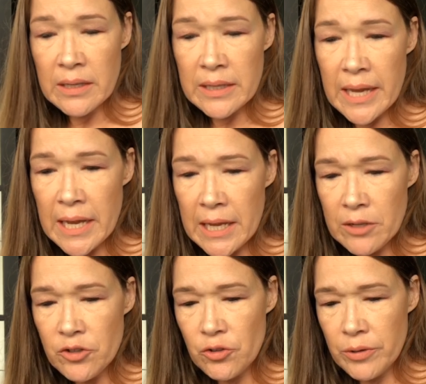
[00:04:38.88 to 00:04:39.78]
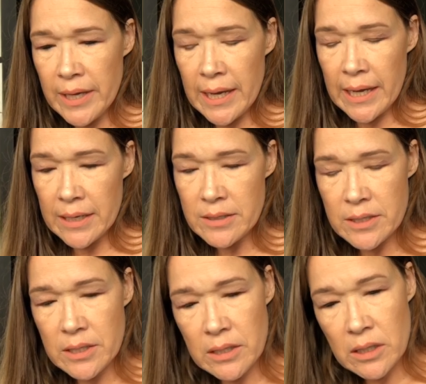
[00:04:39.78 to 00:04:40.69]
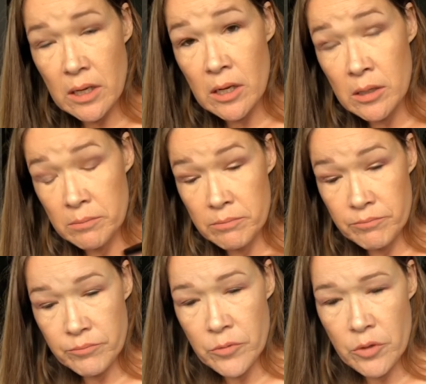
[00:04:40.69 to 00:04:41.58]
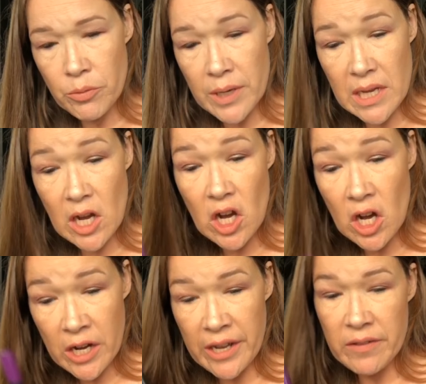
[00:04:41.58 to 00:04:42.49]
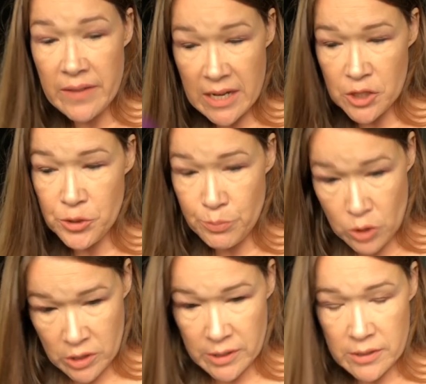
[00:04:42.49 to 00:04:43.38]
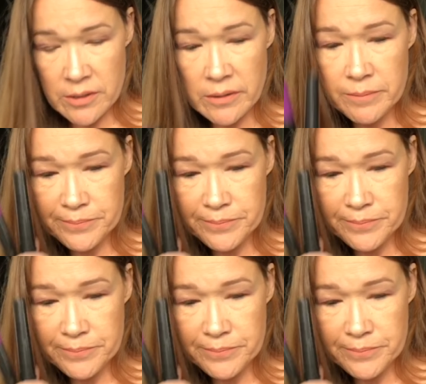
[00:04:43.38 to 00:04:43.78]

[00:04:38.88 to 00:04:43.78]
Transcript: And you get 3 eyelash products.